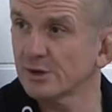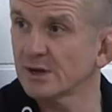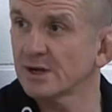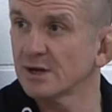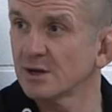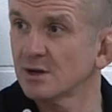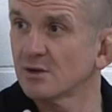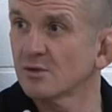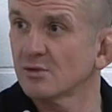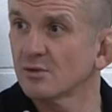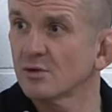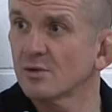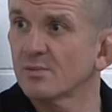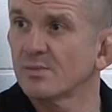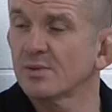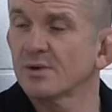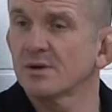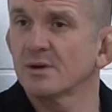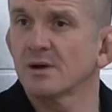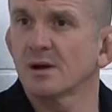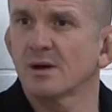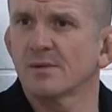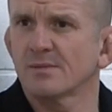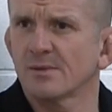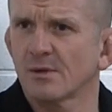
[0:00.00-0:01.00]
in Europe,
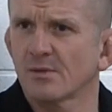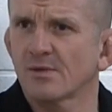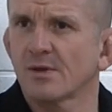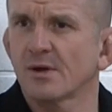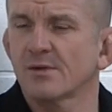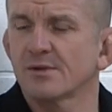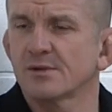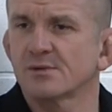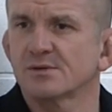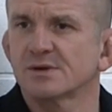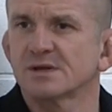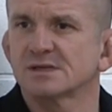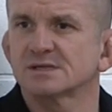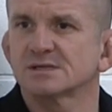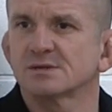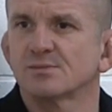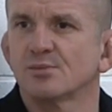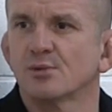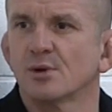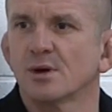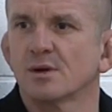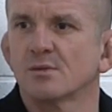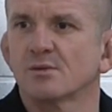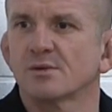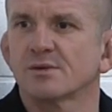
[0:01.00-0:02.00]
although they were
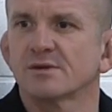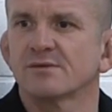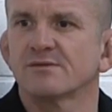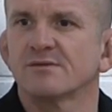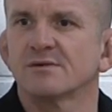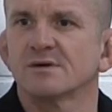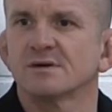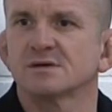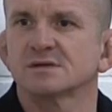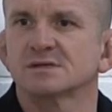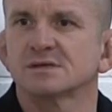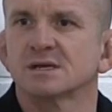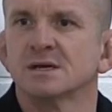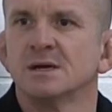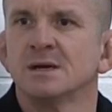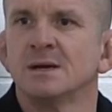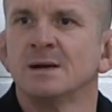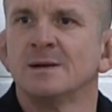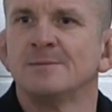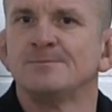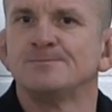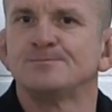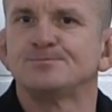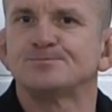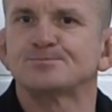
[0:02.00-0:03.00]
disappointing with the first.
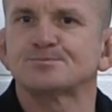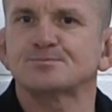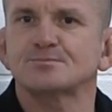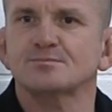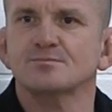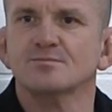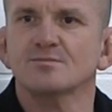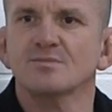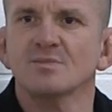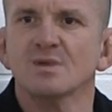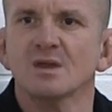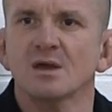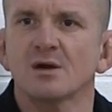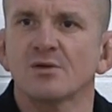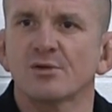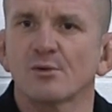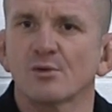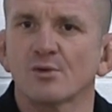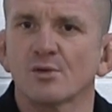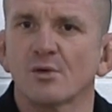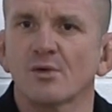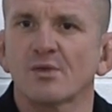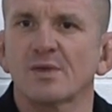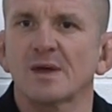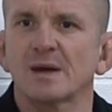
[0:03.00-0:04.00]
I thought
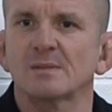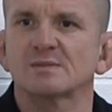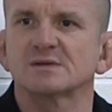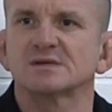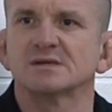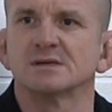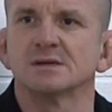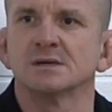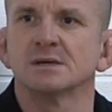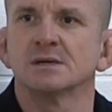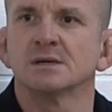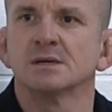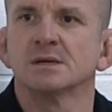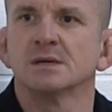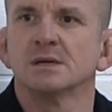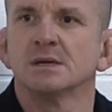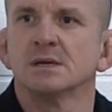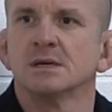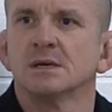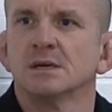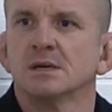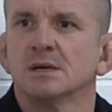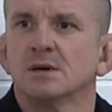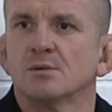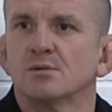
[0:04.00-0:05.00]

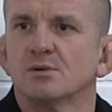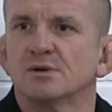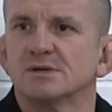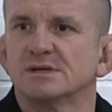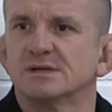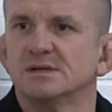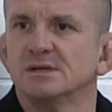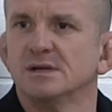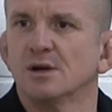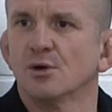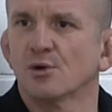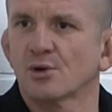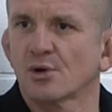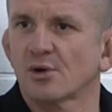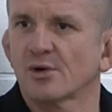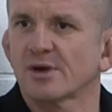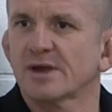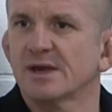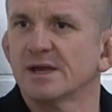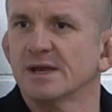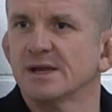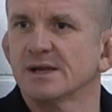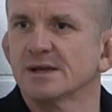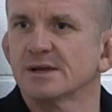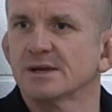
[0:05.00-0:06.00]
Northampton were
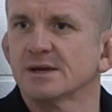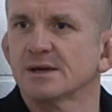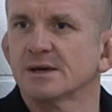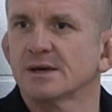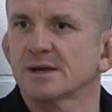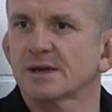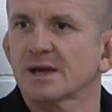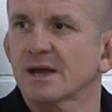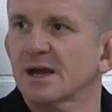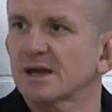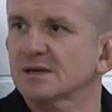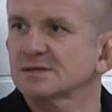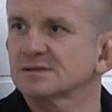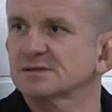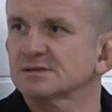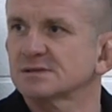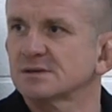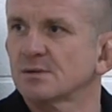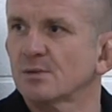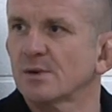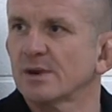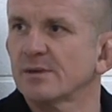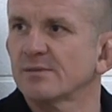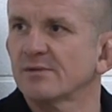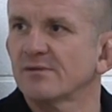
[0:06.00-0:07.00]
unlucky in Cast
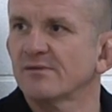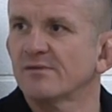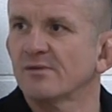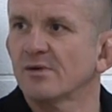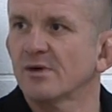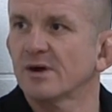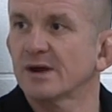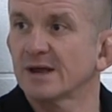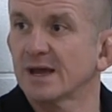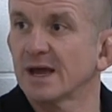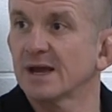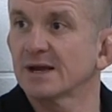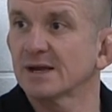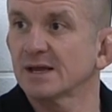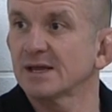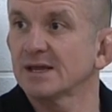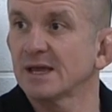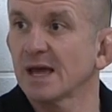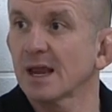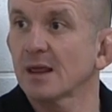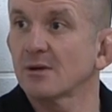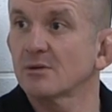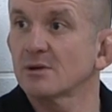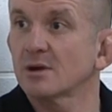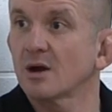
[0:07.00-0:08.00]
the week before. Again, a
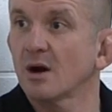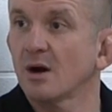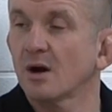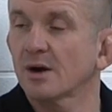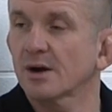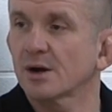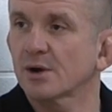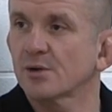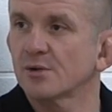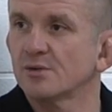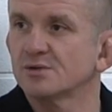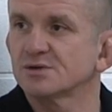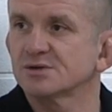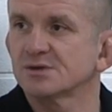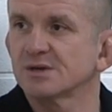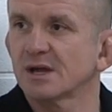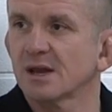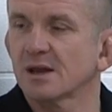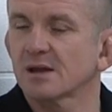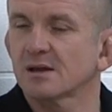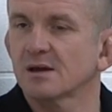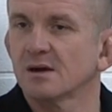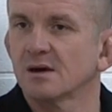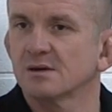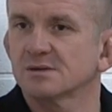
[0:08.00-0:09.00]
yellow card, a crucial
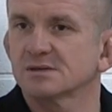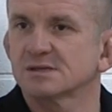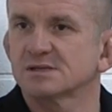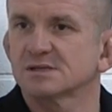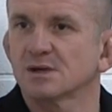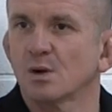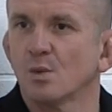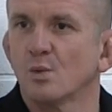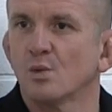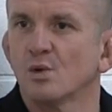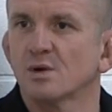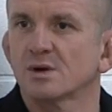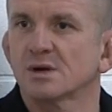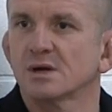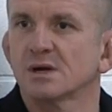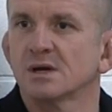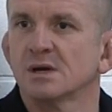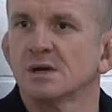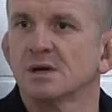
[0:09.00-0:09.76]
yellow card to Tom Wood,